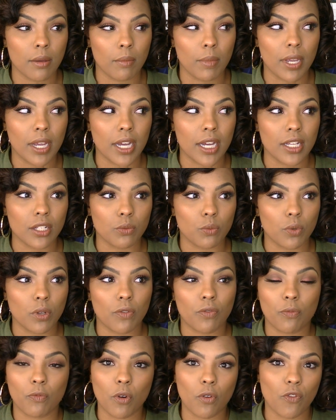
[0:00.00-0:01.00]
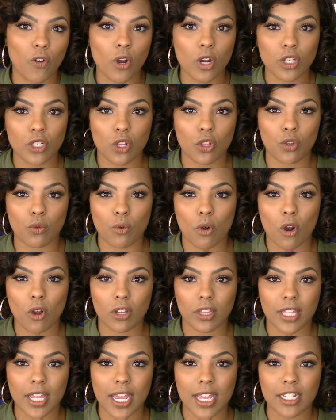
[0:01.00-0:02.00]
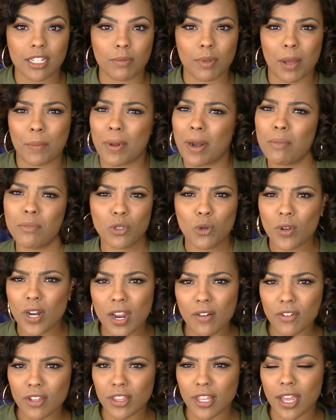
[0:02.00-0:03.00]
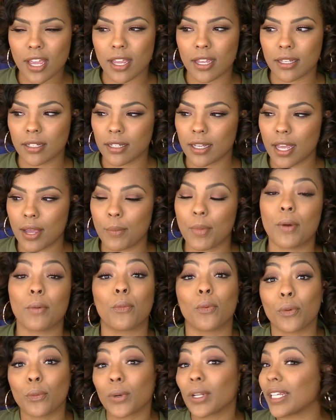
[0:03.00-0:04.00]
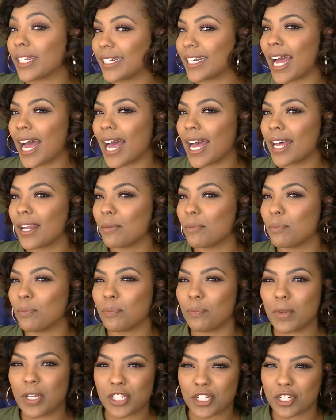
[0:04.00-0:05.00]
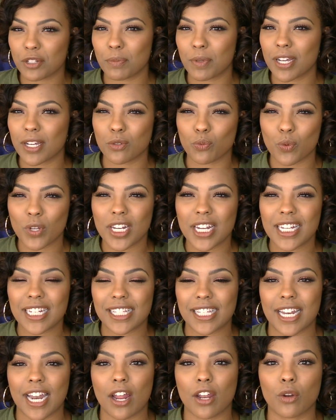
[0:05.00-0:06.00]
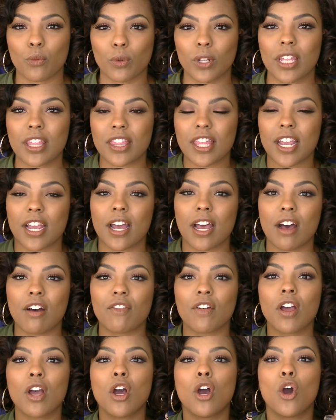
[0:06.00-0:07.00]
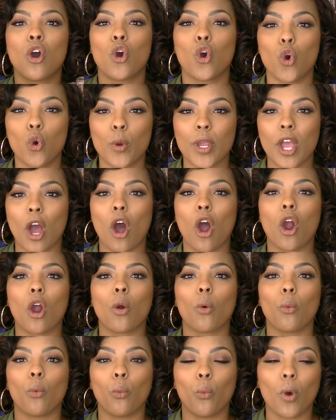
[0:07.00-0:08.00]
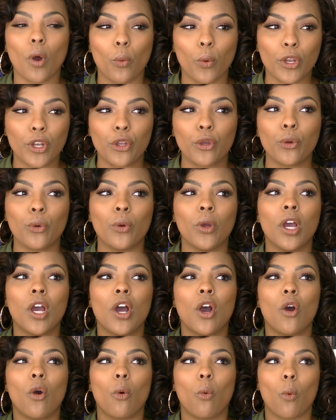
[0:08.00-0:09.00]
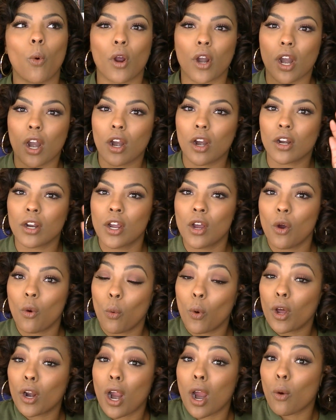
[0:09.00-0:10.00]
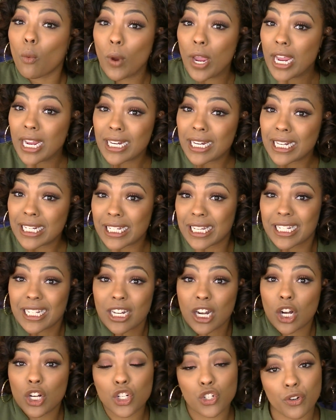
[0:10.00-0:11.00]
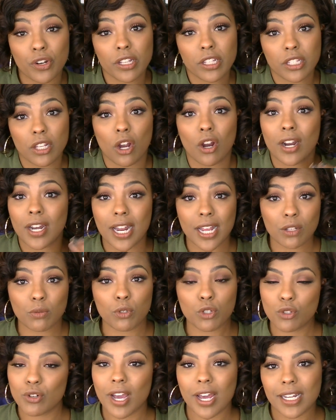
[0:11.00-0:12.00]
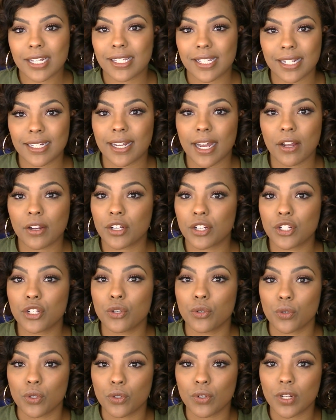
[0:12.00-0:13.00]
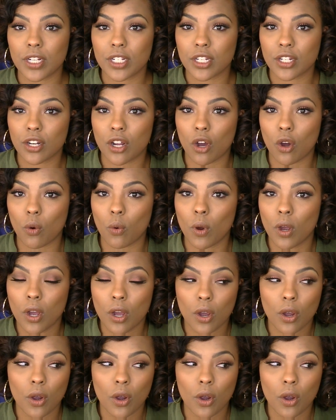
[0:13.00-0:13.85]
Because we'll focus on the wrong things. We'll be like, but I'm doing everything. But we're really not. It's just because we didn't sit down and really think of who we are, what we do, what our weaknesses and our strengths are. And that's what you got to sit down and do. You need to know